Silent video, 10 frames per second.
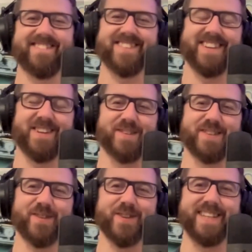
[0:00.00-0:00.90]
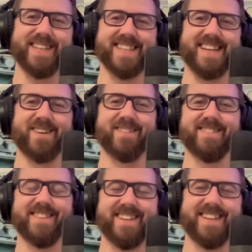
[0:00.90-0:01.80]
you've got a little yeah. story to
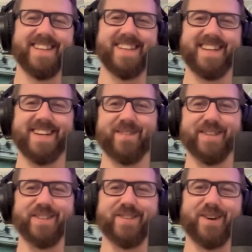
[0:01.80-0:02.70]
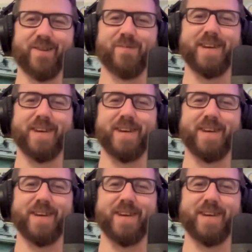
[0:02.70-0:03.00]
tell, uh, which you told